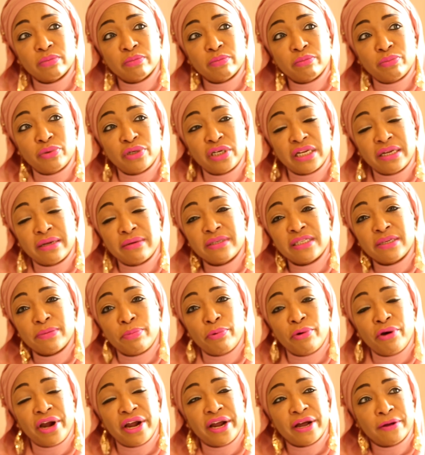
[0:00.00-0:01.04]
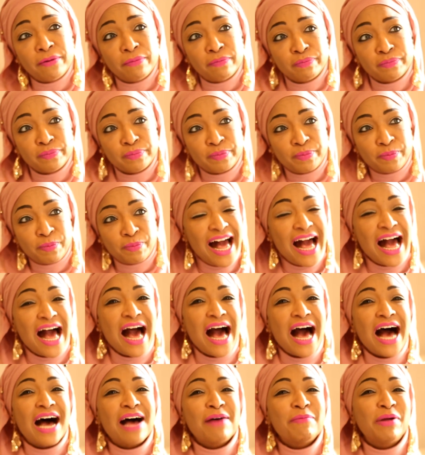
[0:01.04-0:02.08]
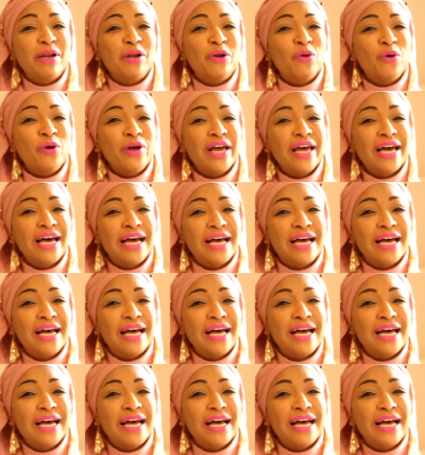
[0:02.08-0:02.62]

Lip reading: Put it into prayer. I'm a lawyer.